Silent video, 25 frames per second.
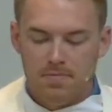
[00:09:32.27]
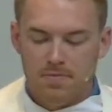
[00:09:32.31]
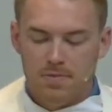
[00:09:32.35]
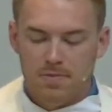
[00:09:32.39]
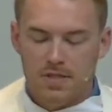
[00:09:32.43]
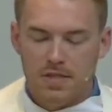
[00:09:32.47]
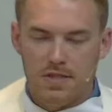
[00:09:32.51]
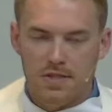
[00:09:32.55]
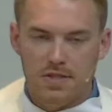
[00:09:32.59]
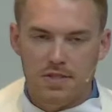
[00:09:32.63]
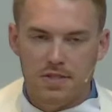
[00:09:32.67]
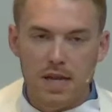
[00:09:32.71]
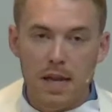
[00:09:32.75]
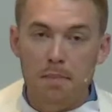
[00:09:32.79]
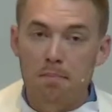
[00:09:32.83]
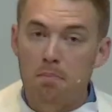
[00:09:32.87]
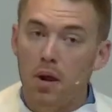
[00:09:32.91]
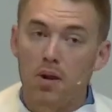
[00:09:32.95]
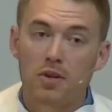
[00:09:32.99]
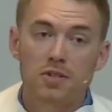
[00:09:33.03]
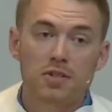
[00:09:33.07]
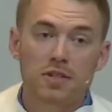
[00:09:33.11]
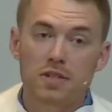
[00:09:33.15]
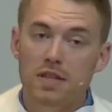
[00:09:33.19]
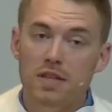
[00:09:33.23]
It's the same
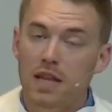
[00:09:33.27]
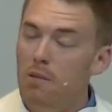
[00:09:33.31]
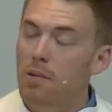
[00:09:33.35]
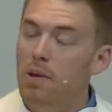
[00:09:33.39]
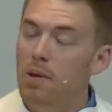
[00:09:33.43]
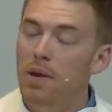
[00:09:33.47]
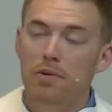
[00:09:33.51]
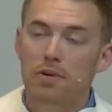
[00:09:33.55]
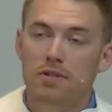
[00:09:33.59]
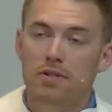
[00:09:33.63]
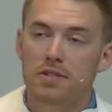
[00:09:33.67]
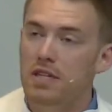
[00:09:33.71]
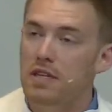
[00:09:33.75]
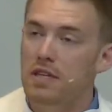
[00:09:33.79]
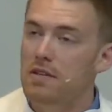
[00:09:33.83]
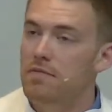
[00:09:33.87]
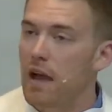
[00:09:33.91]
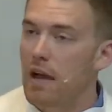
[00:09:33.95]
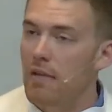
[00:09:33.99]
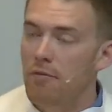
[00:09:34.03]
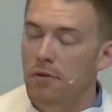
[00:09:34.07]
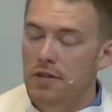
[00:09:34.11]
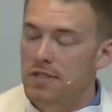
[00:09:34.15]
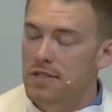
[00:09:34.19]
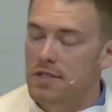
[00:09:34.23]
mercy that we receive
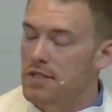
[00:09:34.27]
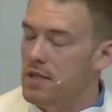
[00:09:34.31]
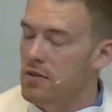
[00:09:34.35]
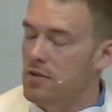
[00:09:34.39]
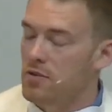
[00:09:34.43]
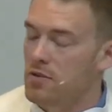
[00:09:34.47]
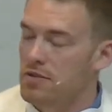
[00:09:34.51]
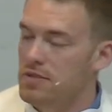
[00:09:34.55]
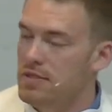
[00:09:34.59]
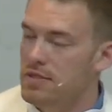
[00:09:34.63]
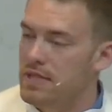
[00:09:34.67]
every single